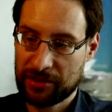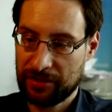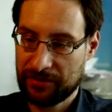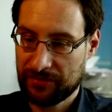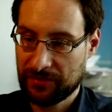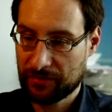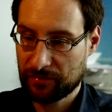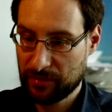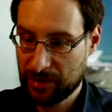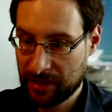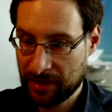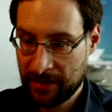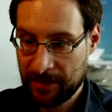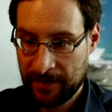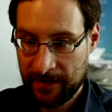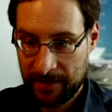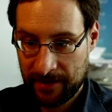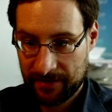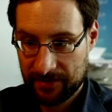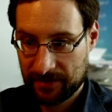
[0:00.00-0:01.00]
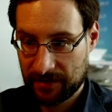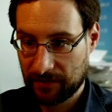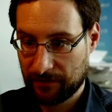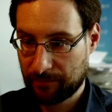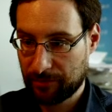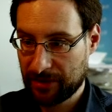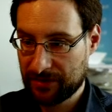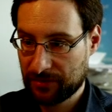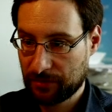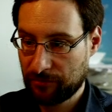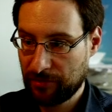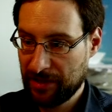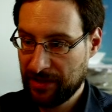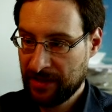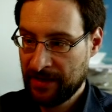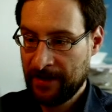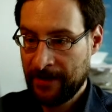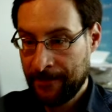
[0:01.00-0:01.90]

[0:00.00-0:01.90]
and this week stuff breaks already.